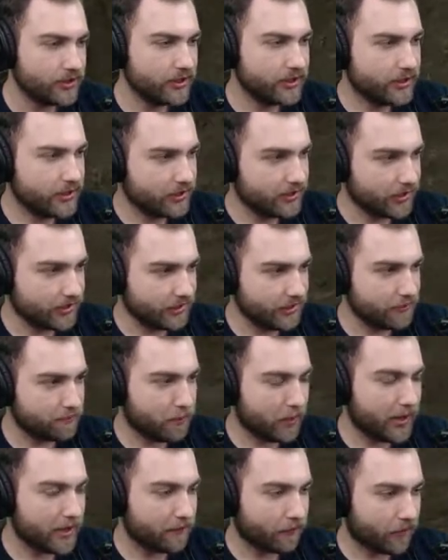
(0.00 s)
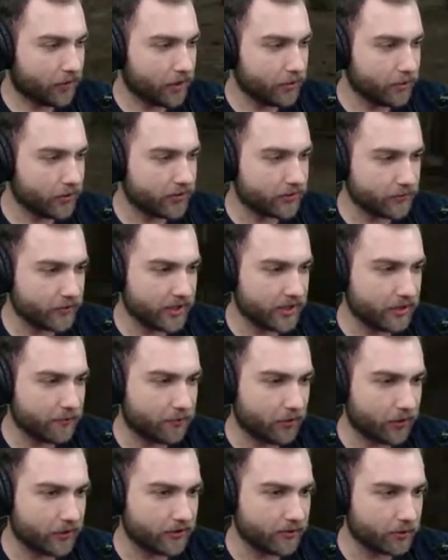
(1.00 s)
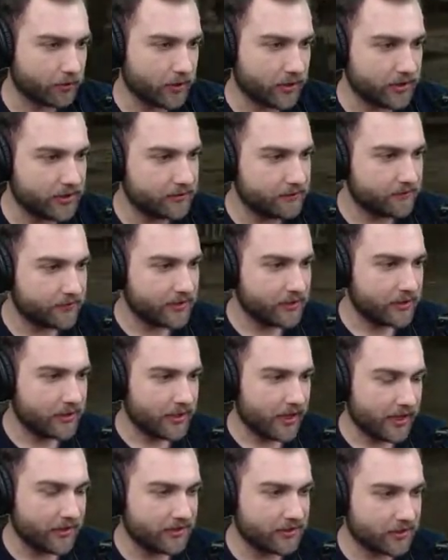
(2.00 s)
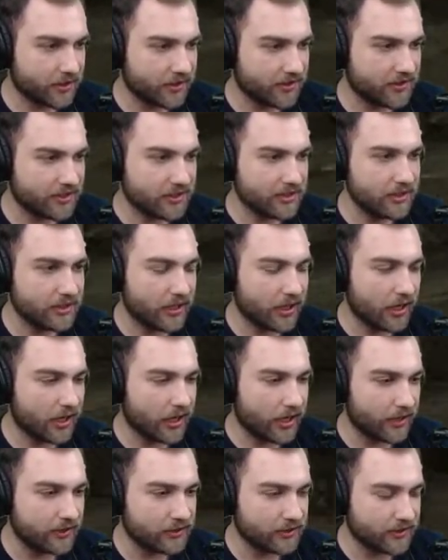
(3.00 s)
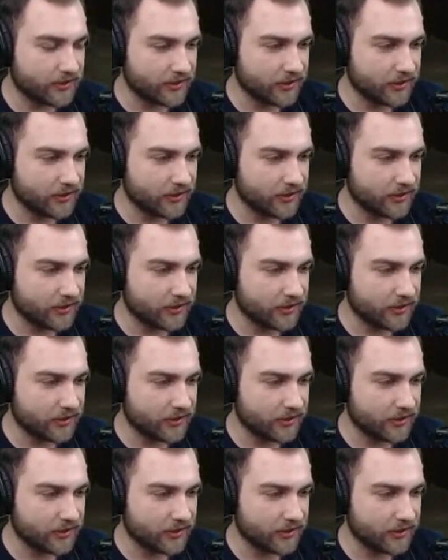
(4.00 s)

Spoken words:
This is by far the most random part of the run. As you're going to see, just because